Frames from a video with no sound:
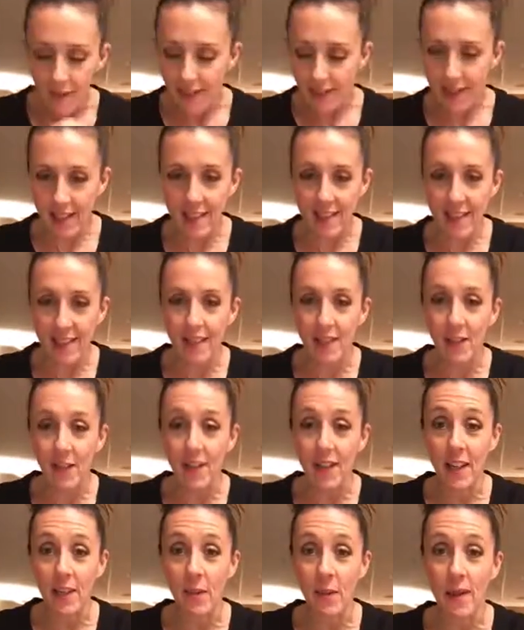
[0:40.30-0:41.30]
as I sit here
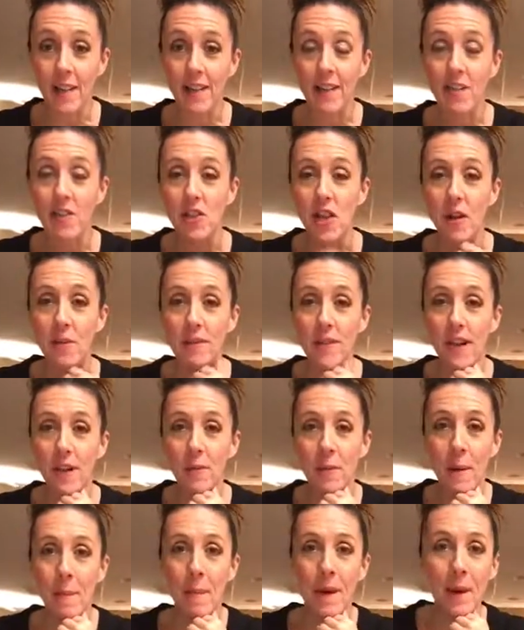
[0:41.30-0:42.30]
getting ready to chow
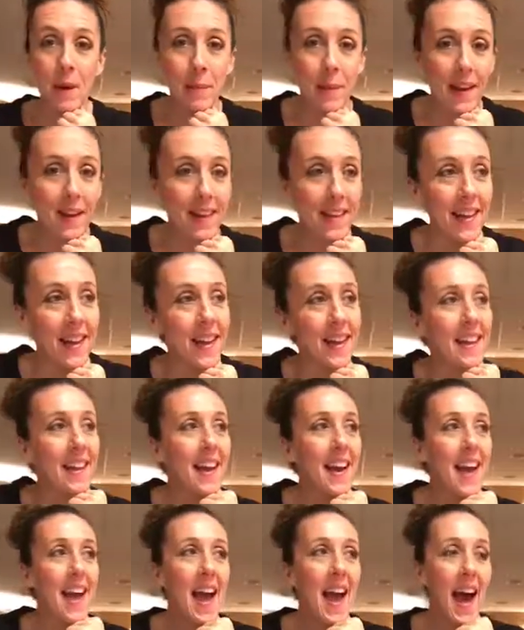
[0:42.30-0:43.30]
down my mega pancake.
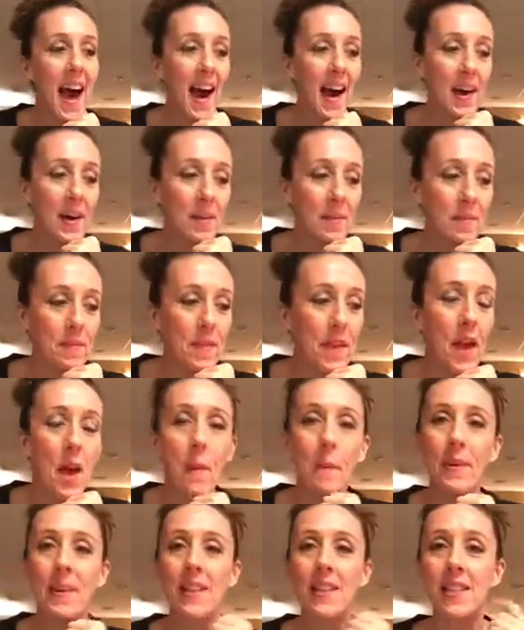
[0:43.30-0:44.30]

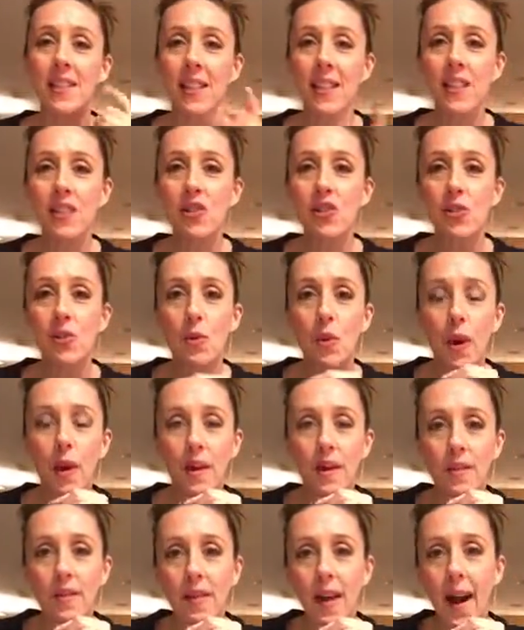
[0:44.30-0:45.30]
But it's the issue
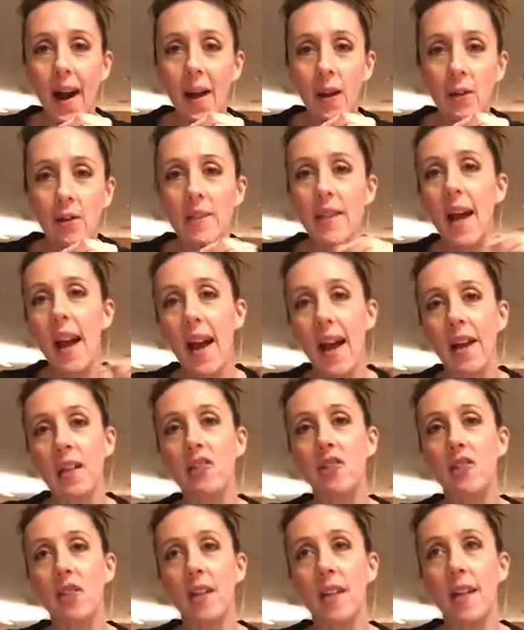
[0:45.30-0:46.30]
of how to
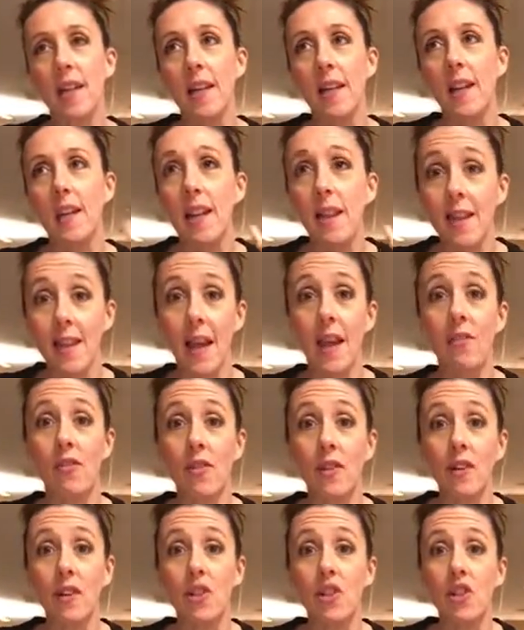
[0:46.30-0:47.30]
actually
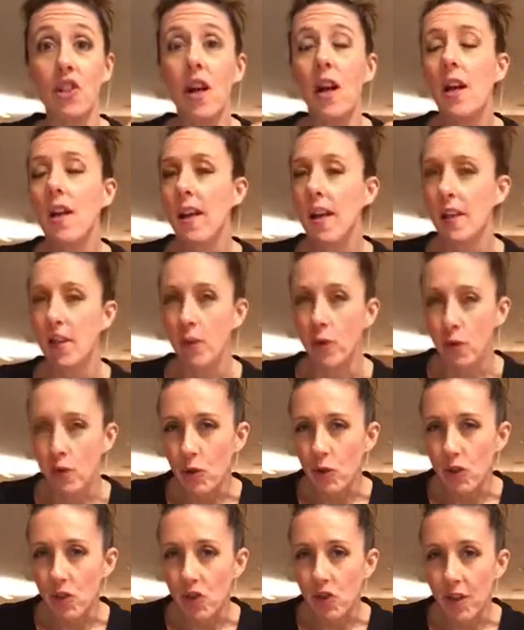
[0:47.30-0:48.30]
leverage like
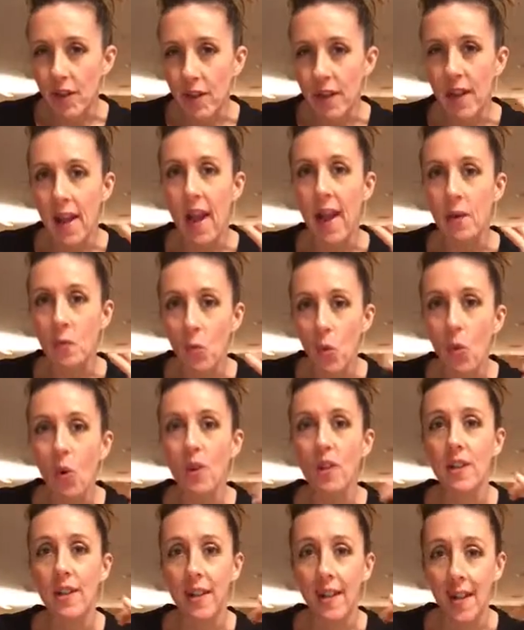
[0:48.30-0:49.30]
nutrition and
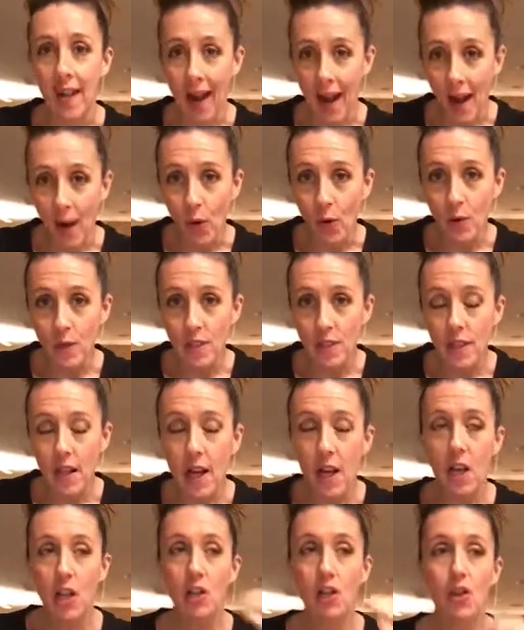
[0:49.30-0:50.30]
working out
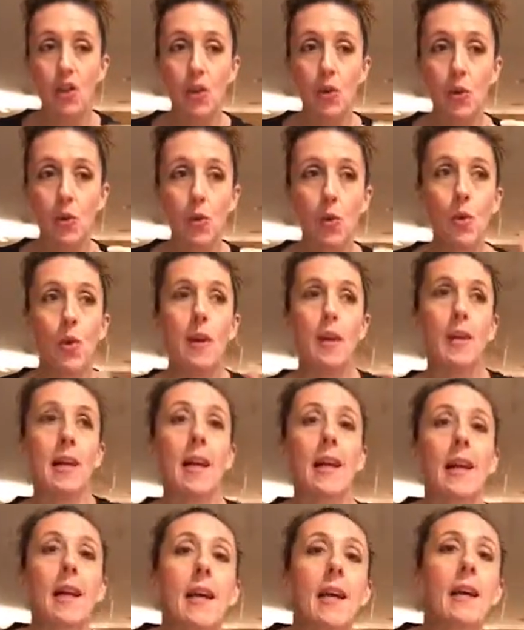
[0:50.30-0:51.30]
to
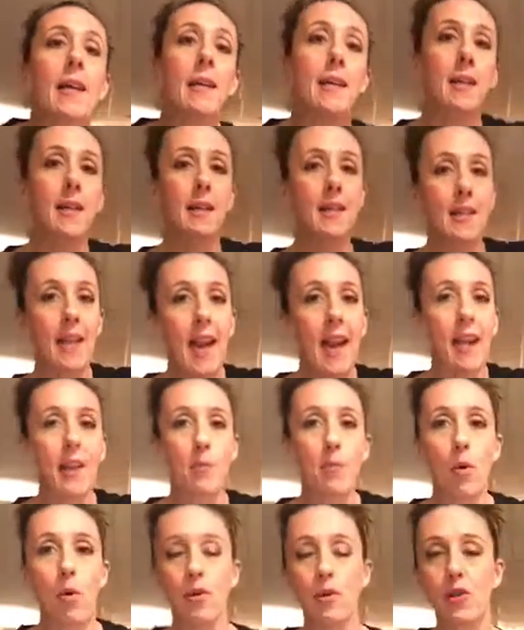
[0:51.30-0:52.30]
like
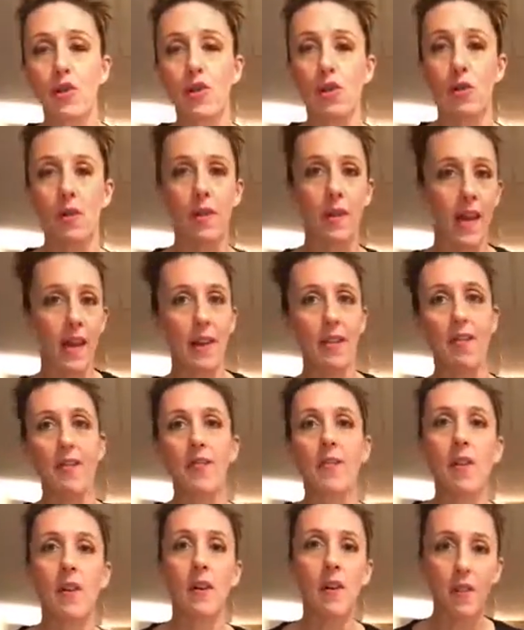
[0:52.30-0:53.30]
catapult your
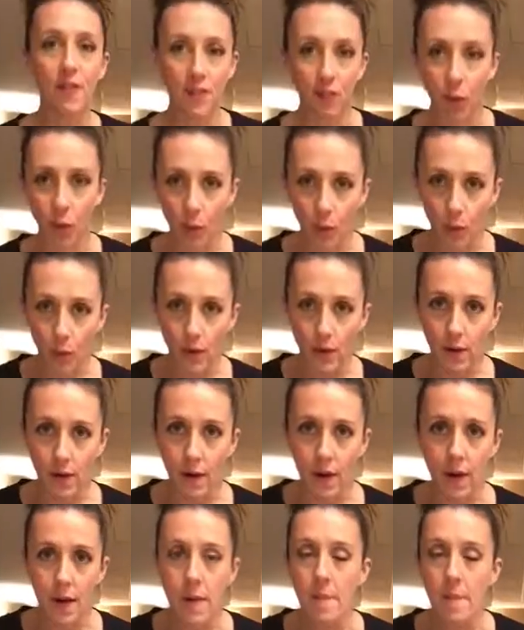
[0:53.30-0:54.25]
life forward.